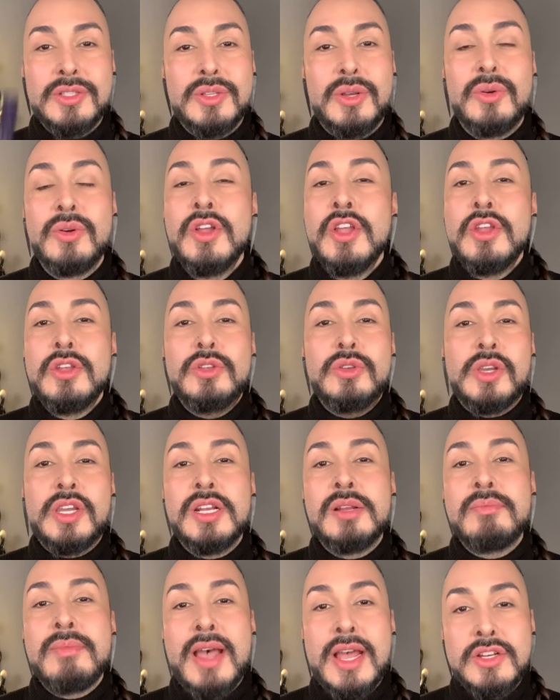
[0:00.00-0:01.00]
So you
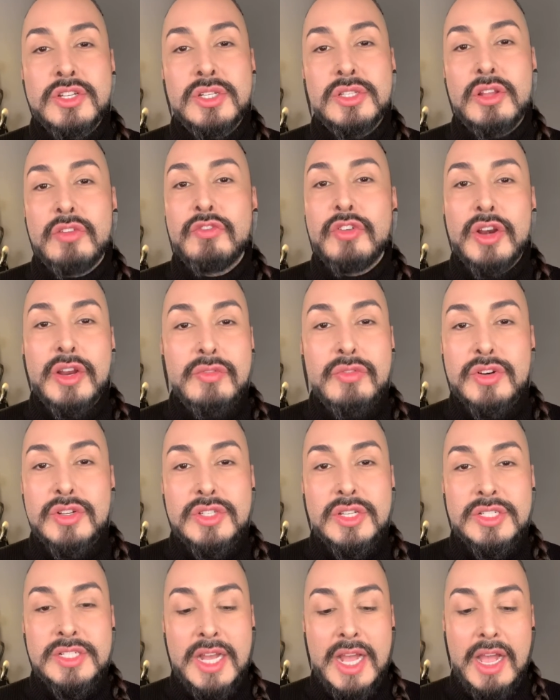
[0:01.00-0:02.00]
can imagine they're very very
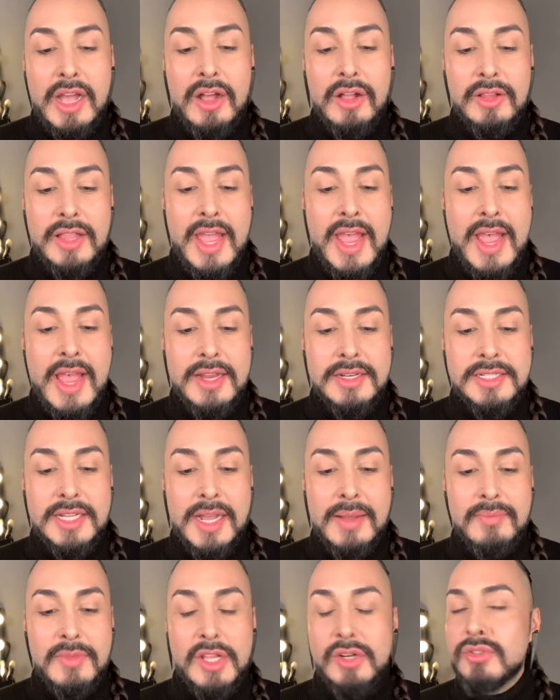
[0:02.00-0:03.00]
versatile, and
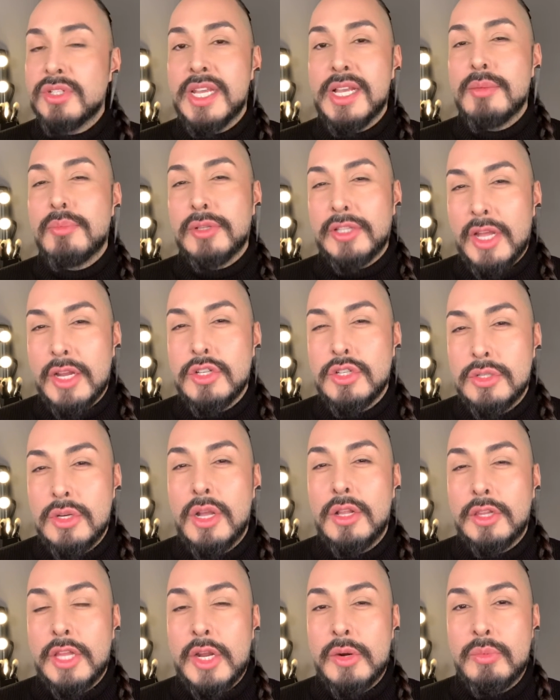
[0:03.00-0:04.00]
um, they don't take up a lot,
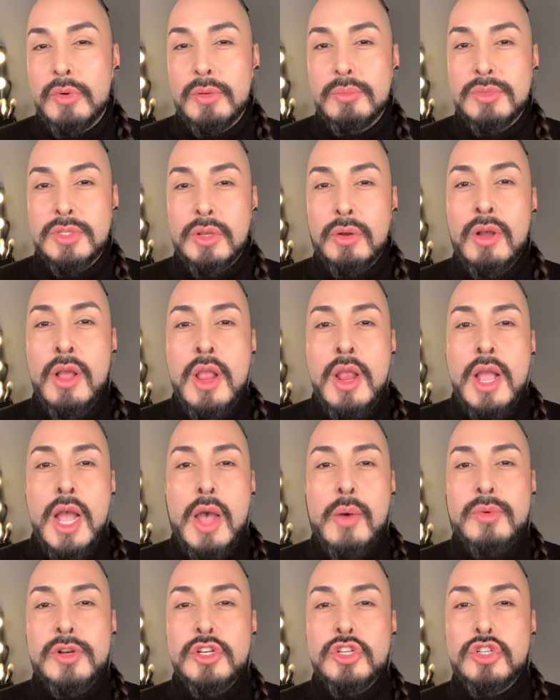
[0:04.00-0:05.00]
a lot of room. So
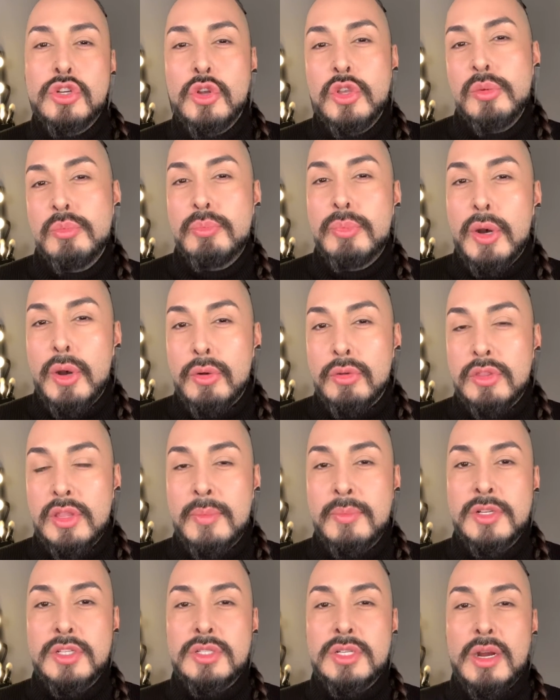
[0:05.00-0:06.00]
I want to show you both. I'm
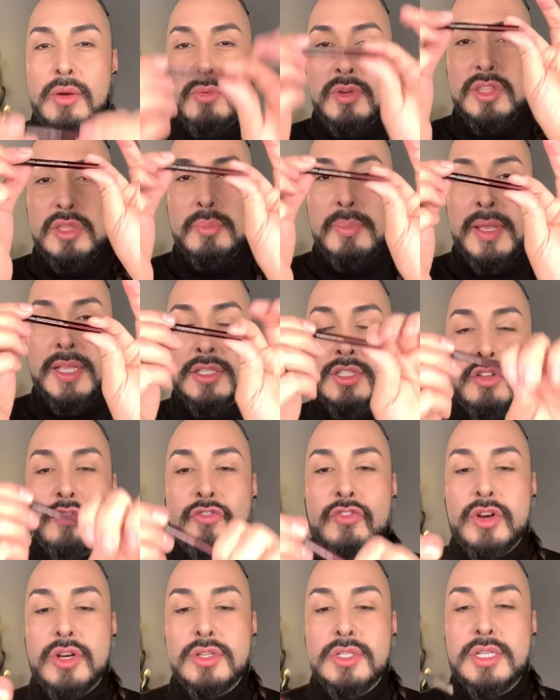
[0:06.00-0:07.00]
going to start with the pencil
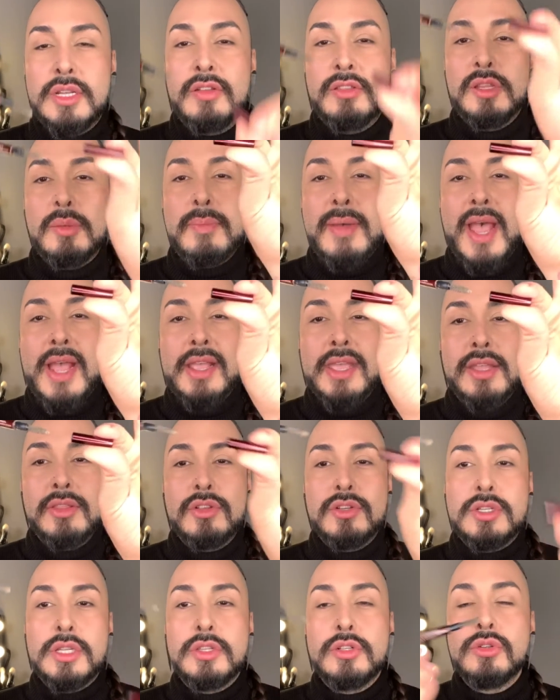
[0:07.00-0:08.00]
first. In the back end,
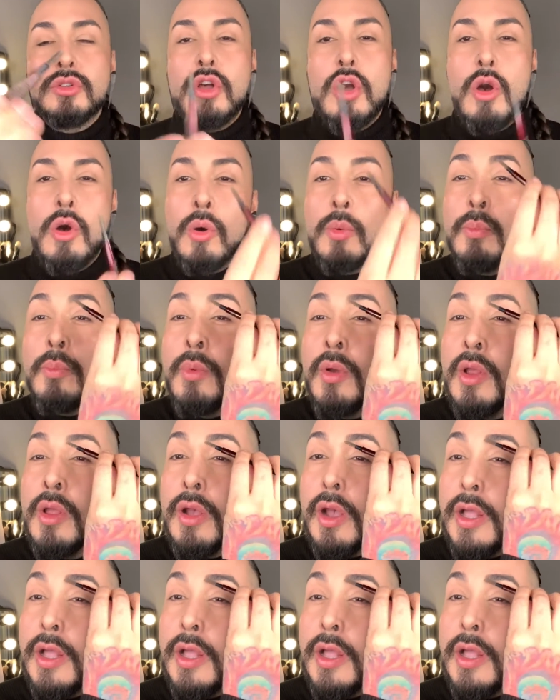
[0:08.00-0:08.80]
there's a little comb.